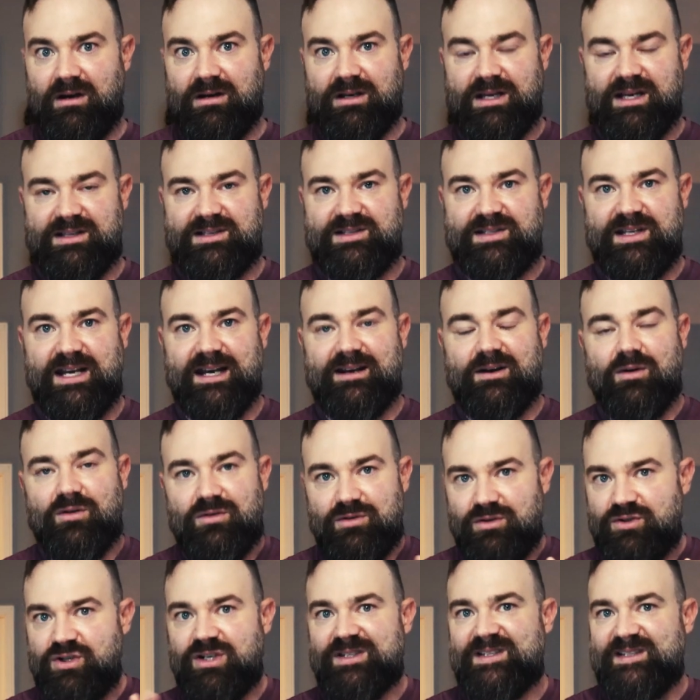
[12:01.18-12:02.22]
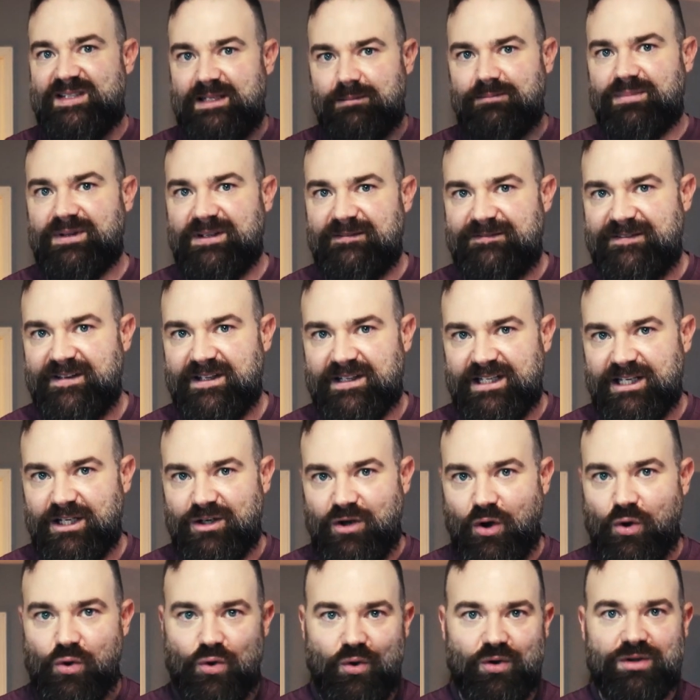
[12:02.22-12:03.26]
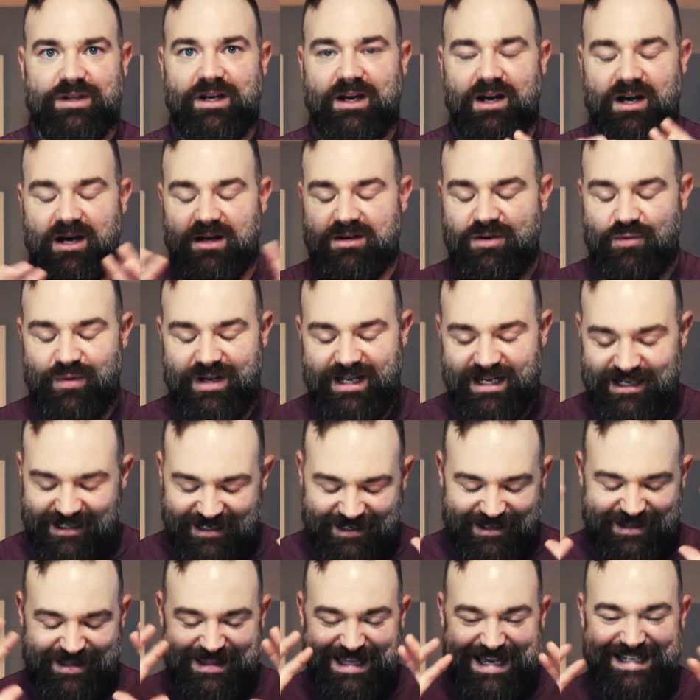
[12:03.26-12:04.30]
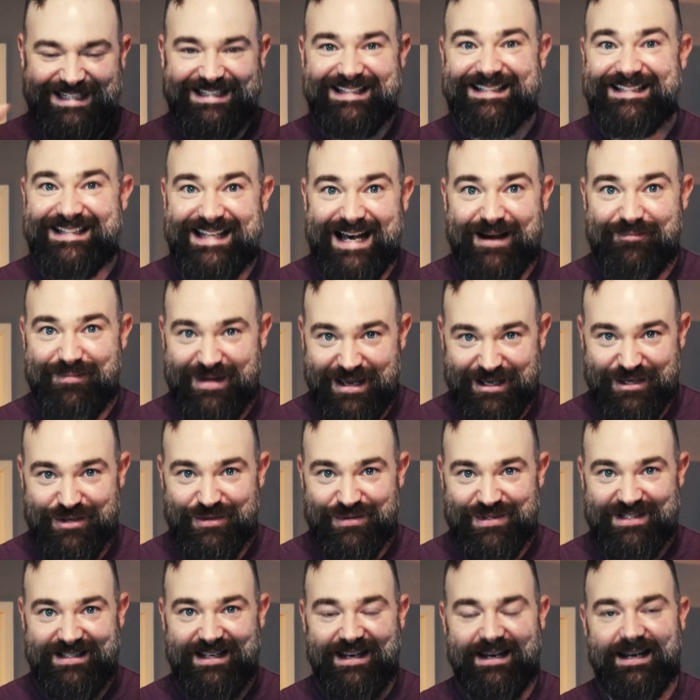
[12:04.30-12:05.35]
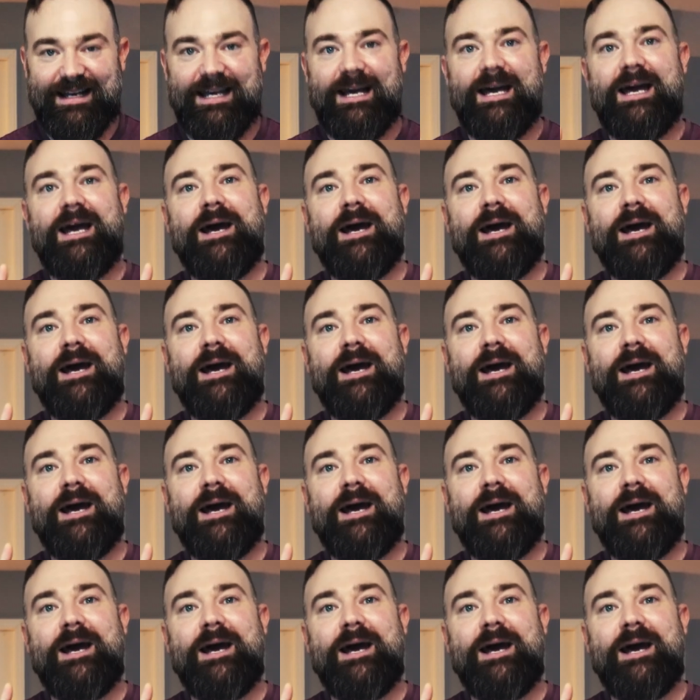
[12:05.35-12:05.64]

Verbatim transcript: get sick. Just simply feeling cold, agreed. That does not make you sick.